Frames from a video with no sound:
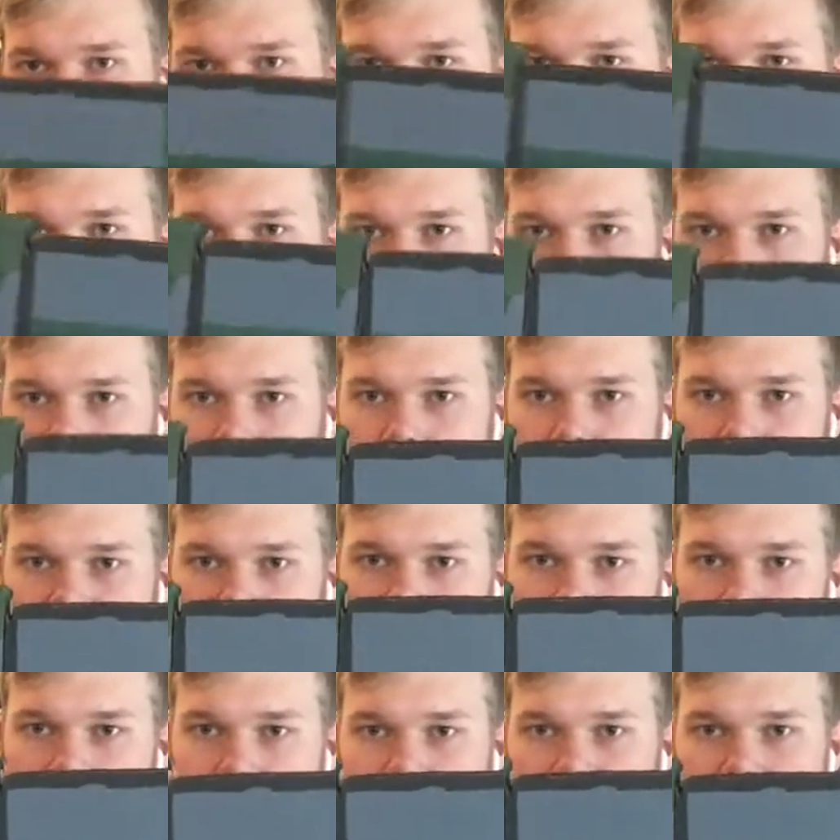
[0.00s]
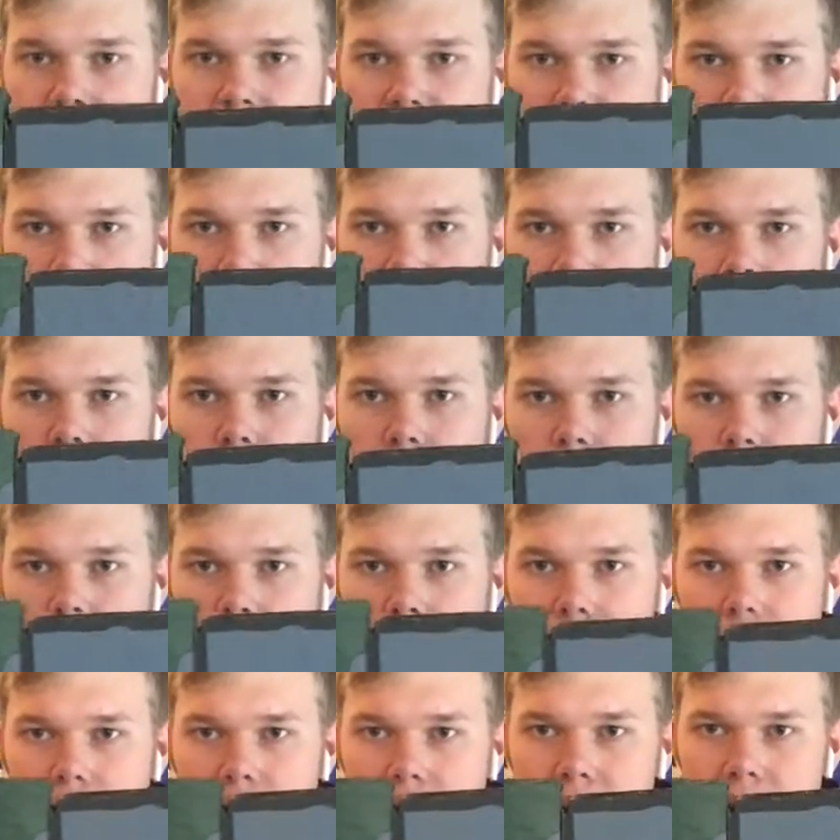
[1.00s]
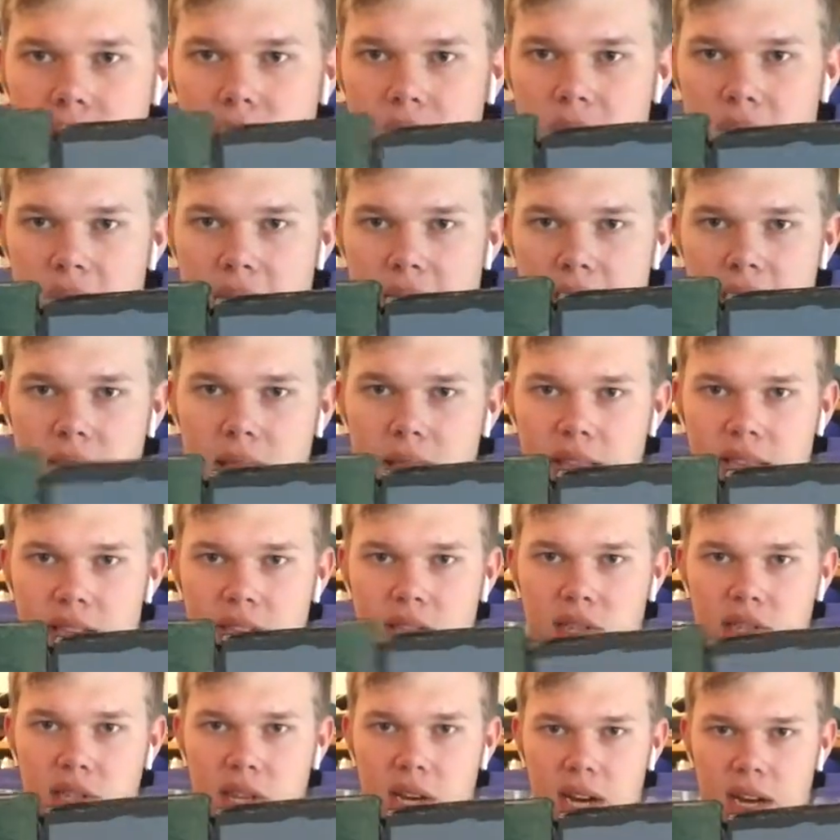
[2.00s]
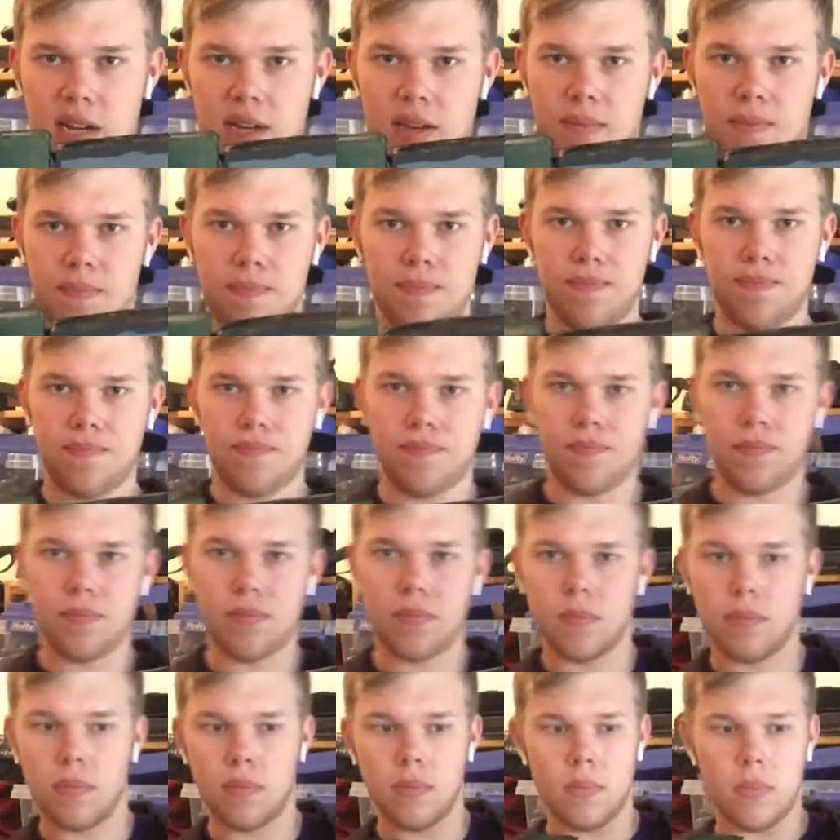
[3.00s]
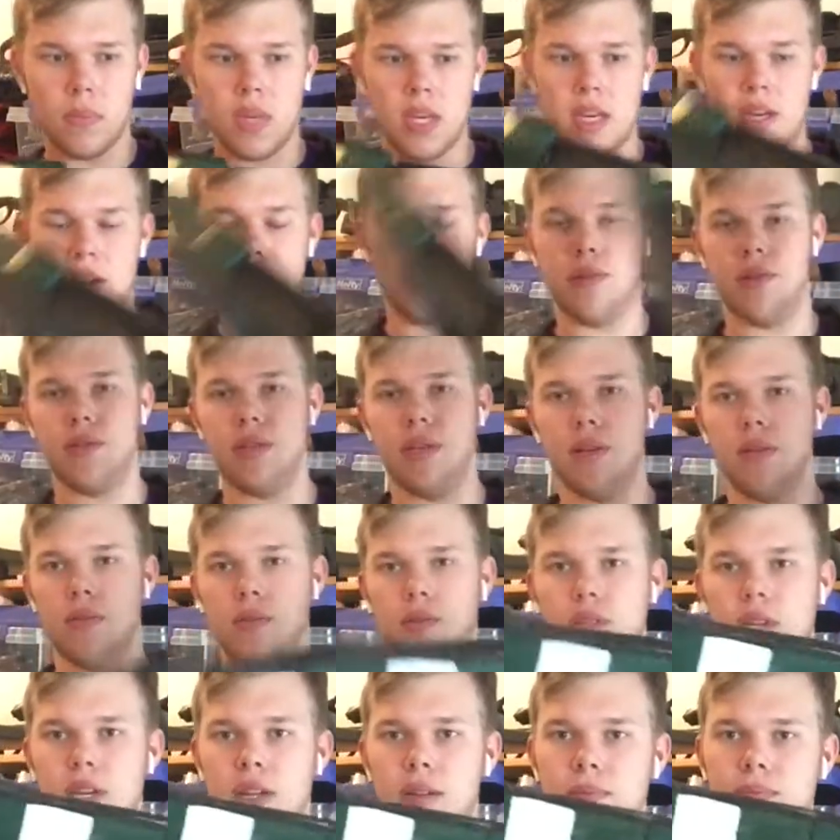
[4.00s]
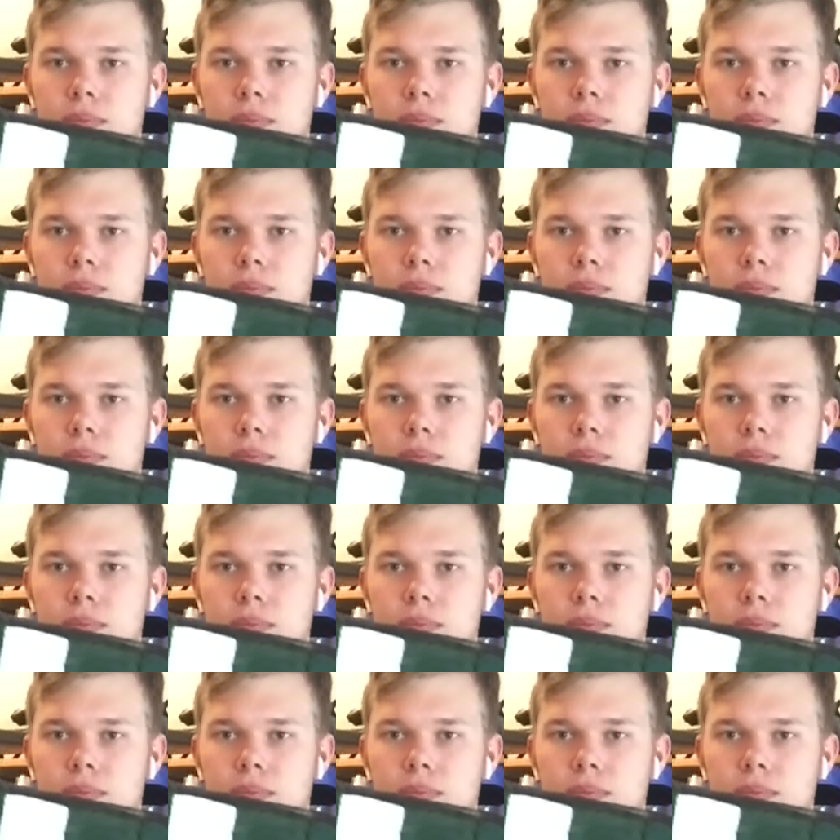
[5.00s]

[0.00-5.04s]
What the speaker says: And here's the back part where you would hold it, and the stock. And here's the other side.